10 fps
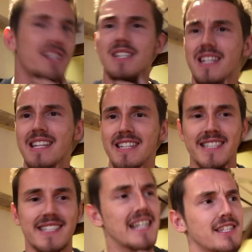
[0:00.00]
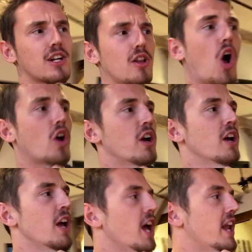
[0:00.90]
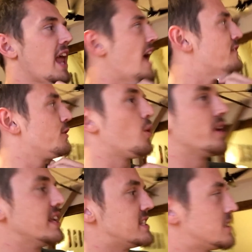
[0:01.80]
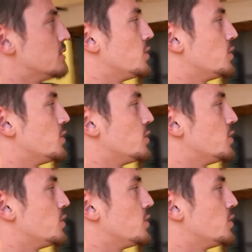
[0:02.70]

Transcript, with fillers: I think it's like nearly six o'clock. And everyone is still